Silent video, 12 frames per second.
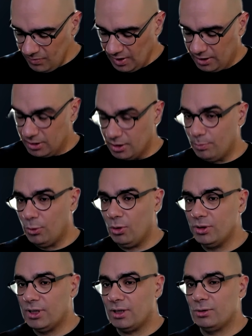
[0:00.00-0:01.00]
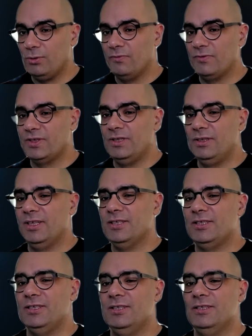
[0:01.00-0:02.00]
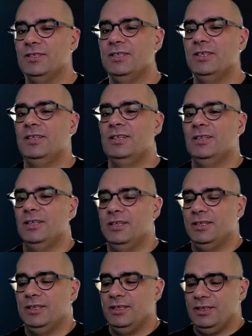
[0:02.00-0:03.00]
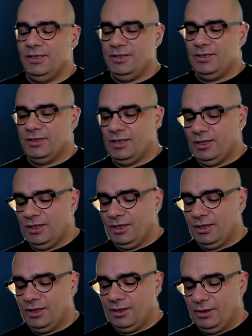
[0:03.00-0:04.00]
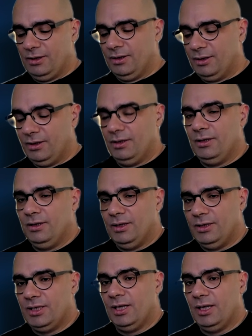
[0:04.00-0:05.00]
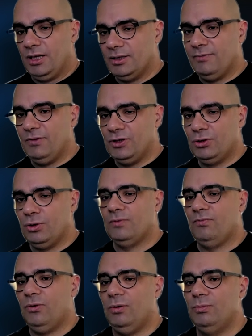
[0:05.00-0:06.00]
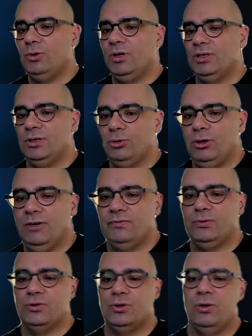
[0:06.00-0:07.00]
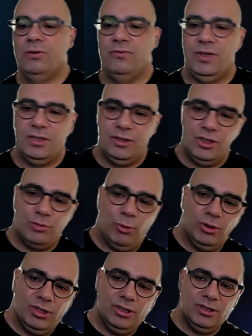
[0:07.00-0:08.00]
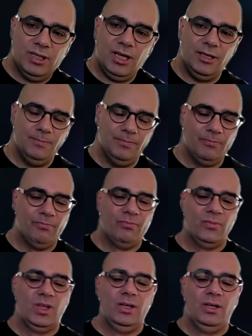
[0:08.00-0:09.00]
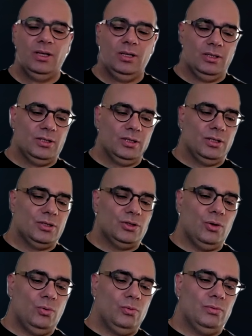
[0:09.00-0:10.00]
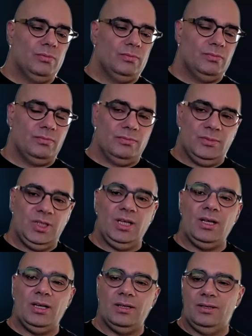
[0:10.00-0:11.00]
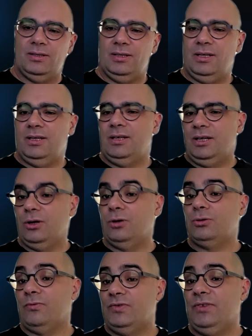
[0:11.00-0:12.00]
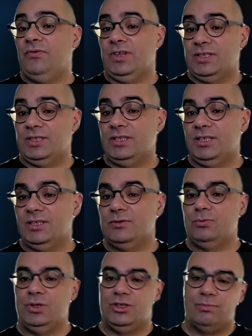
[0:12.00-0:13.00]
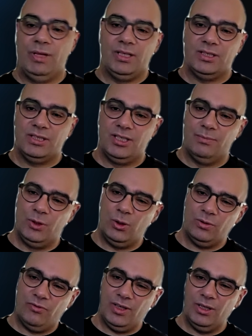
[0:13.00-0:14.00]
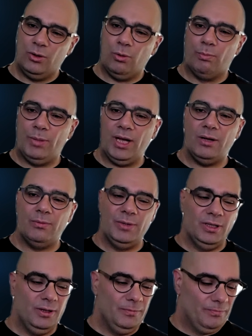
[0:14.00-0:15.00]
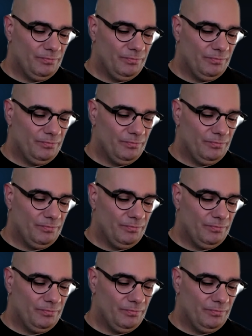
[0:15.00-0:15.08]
And the product of synthesis is a relatively short formula that you have to solve at each point in time. So there are a lot of differences which makes them not very comparable.